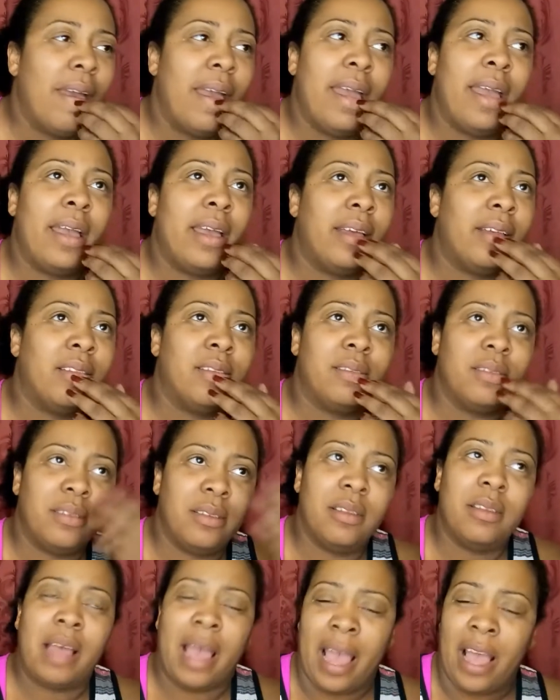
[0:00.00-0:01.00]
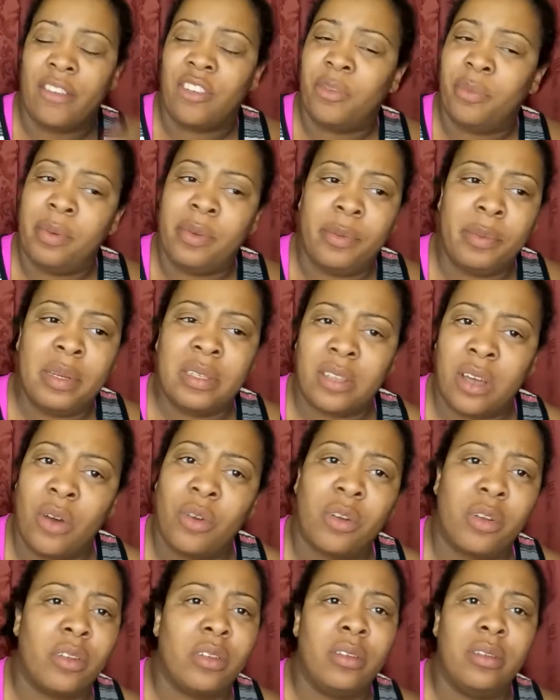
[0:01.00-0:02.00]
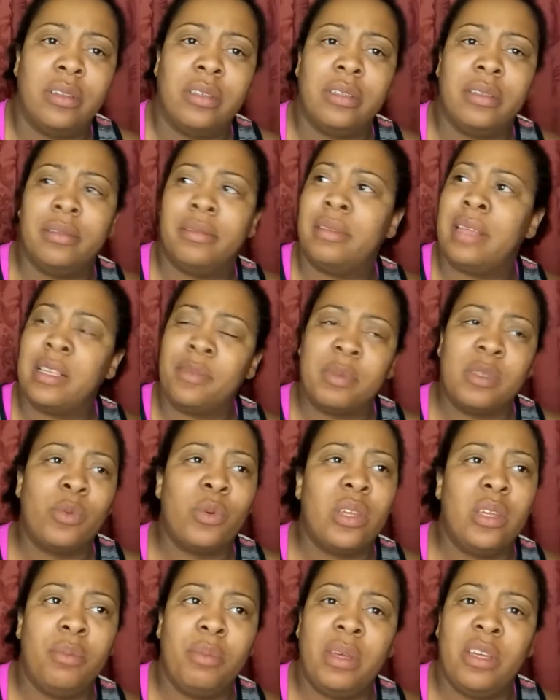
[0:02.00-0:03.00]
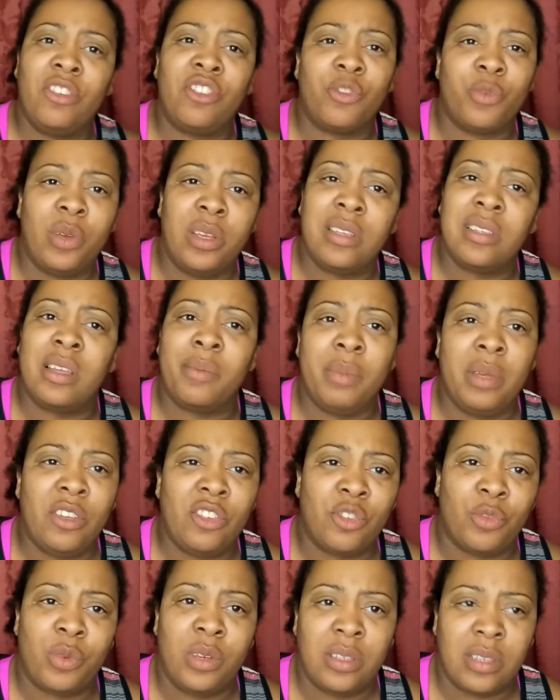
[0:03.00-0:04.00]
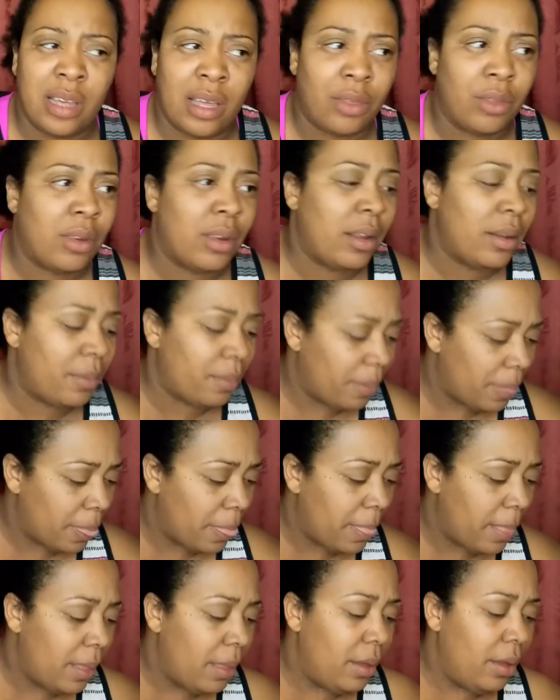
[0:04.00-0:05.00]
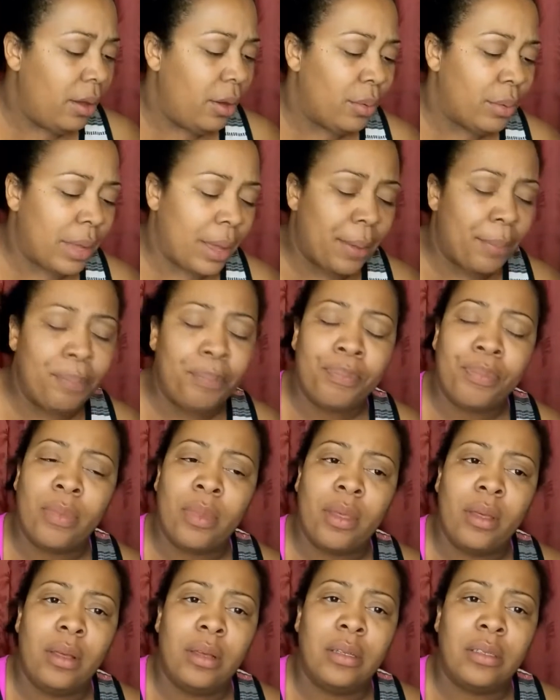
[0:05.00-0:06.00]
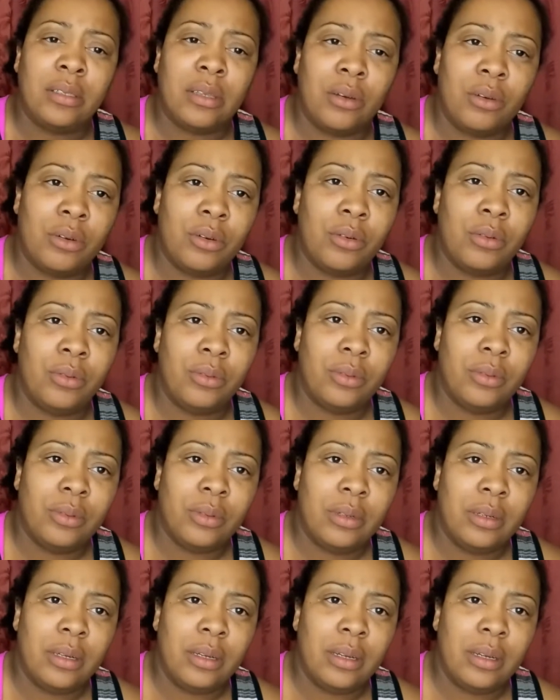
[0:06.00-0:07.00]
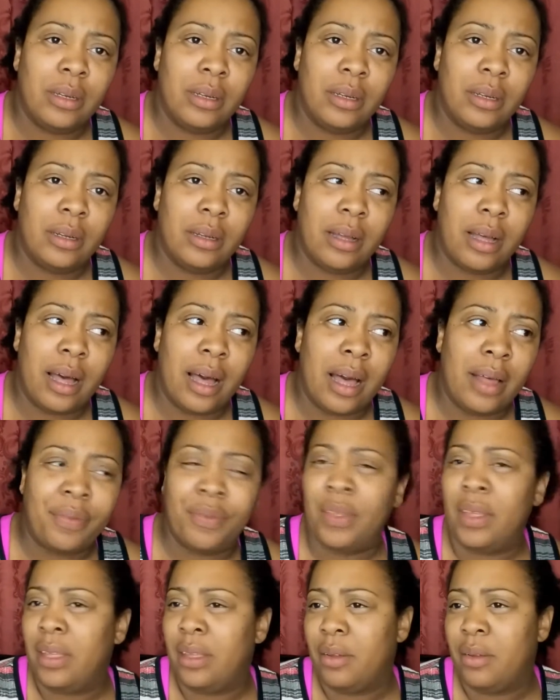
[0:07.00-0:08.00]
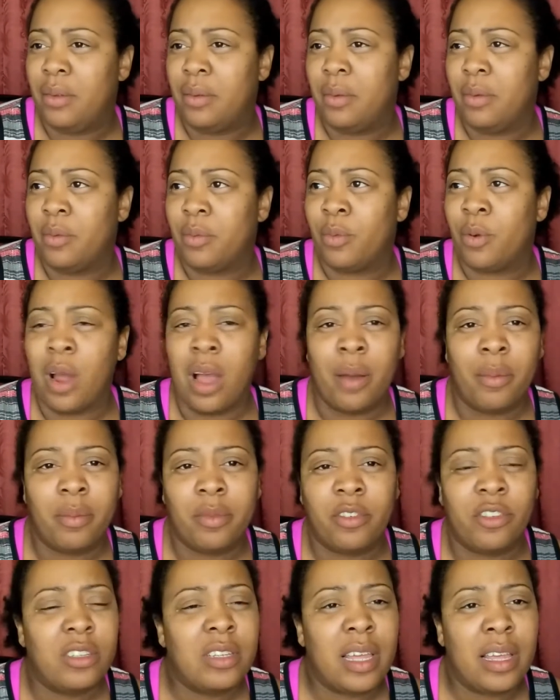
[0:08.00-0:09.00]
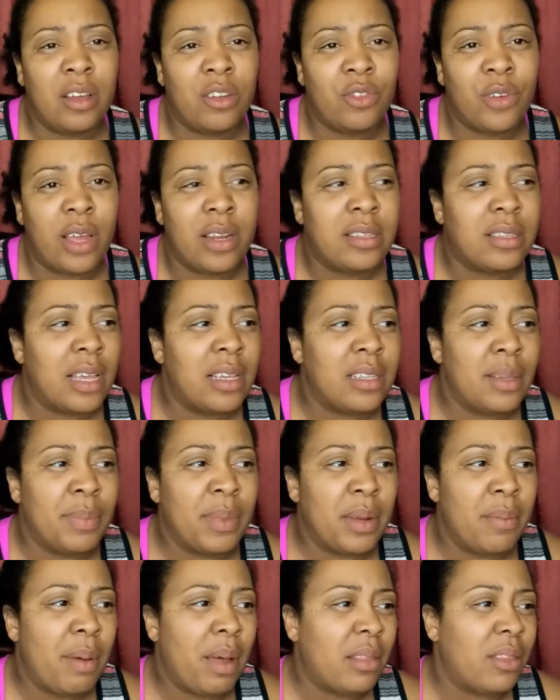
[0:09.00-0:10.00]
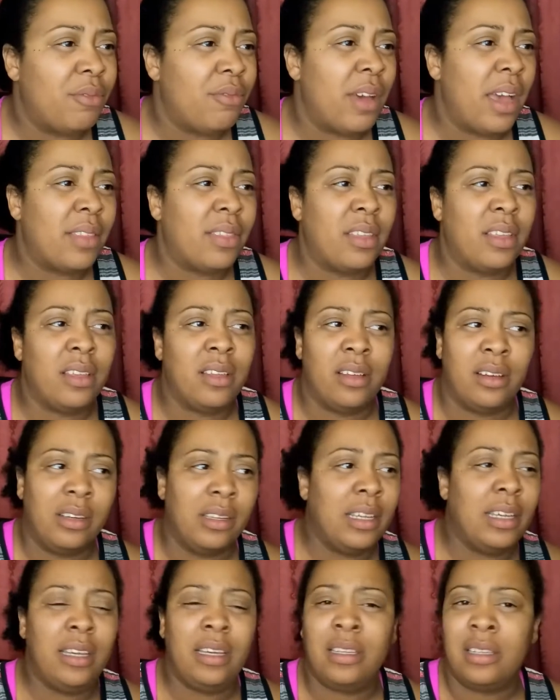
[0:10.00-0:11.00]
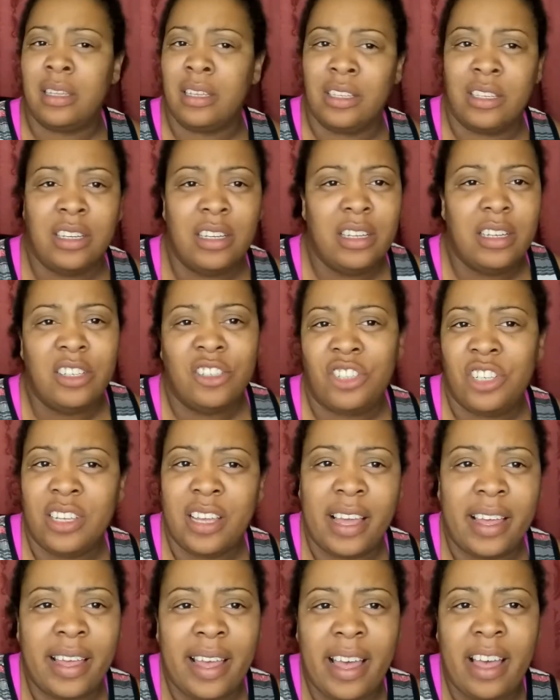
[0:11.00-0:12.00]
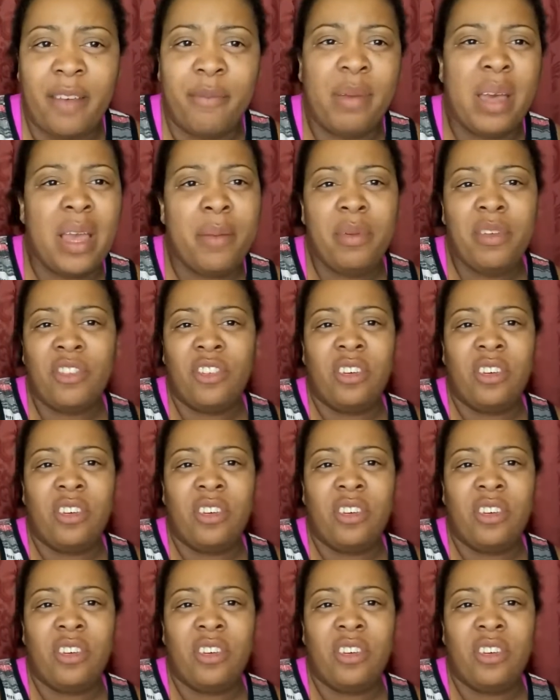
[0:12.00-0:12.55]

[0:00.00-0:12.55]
And Ashley pretty much told her, that's between me and Sharice. Let me and Sharice handle that. Okay. So I think Giselle tried to say something about the fact that, again, that she can't have babies.